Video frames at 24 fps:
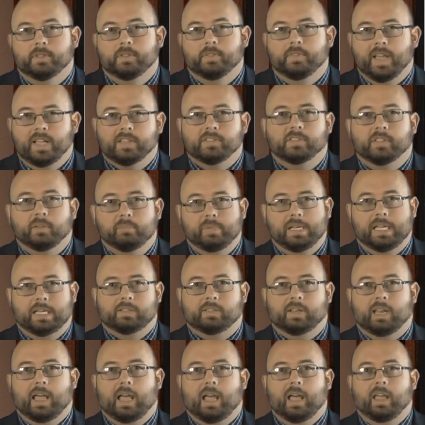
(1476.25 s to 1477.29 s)
That's the
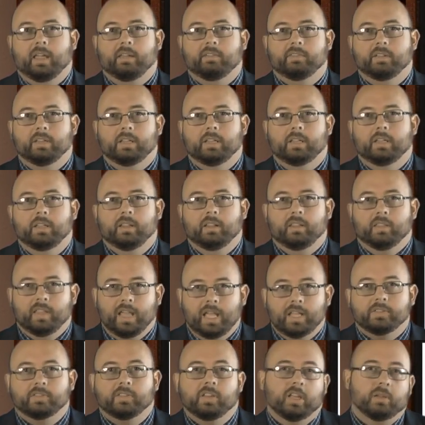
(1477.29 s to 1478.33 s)
best life.
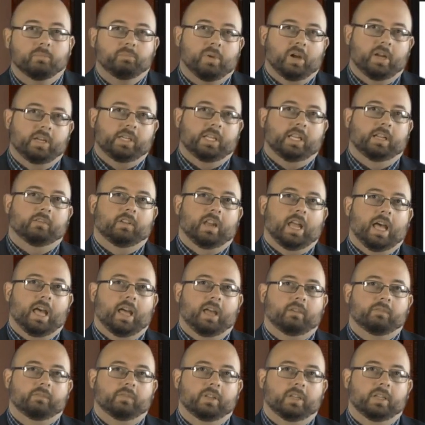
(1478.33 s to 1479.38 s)
That's the abundant
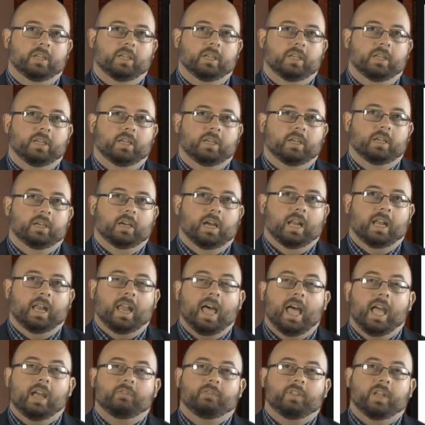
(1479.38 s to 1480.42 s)
life. A
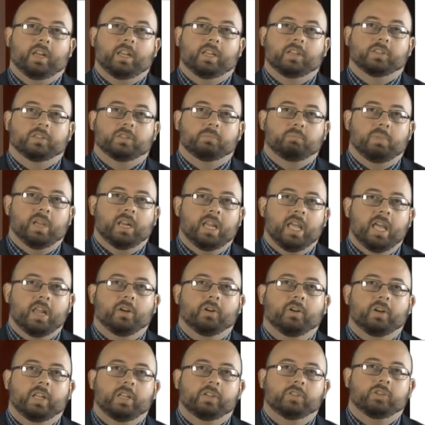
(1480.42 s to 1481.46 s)
life that has been
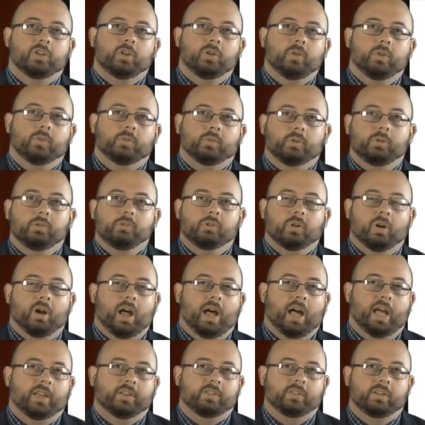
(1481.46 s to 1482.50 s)
entered into through
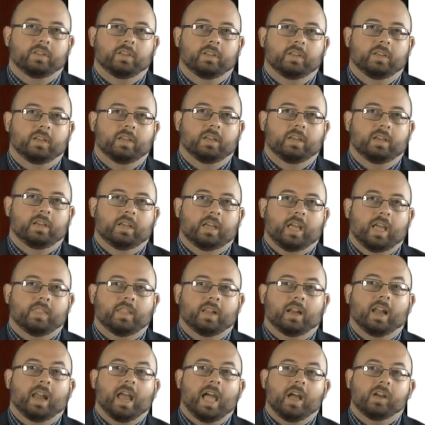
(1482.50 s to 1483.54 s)
Christ and
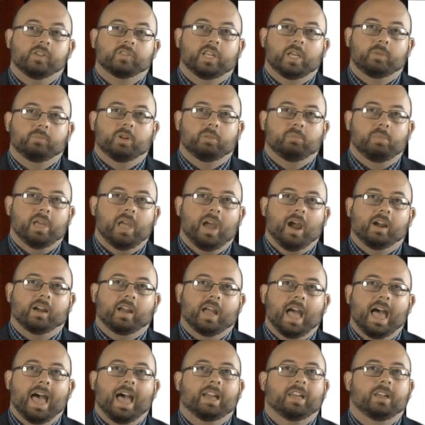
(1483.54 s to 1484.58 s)
that allows Him to be our
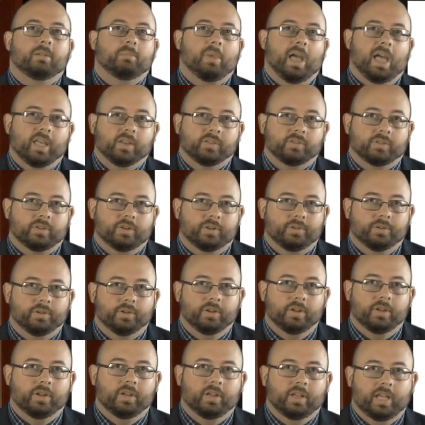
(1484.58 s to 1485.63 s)
guide and master
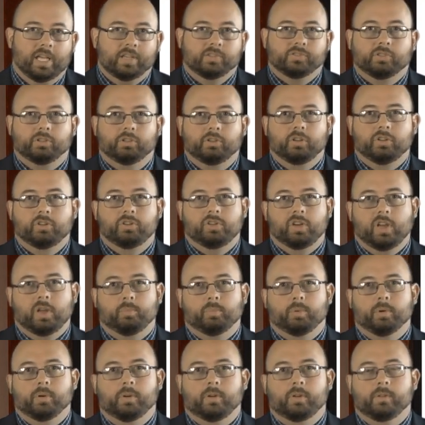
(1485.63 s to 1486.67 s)
as the good
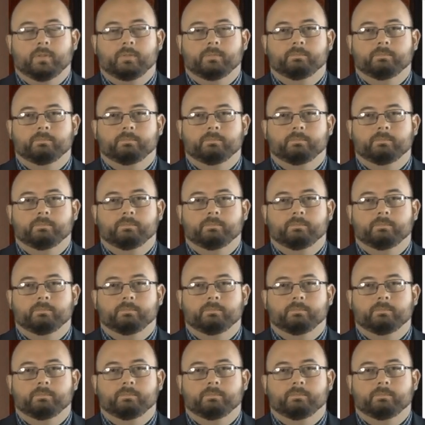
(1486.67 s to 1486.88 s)
shepherd.